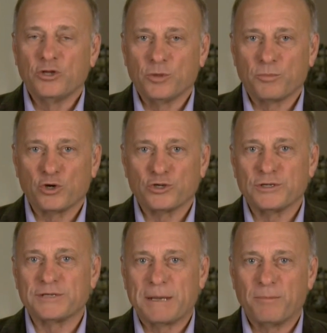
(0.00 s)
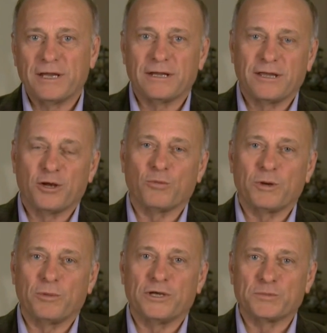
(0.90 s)
to purchase a Medicare
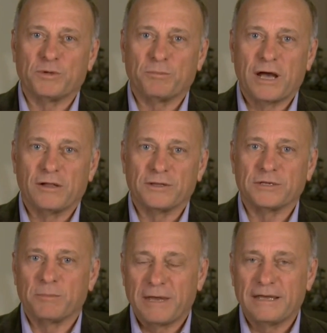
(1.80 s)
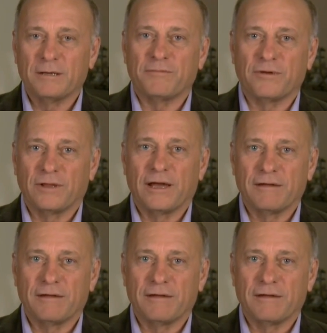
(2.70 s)
replacement policy paid up for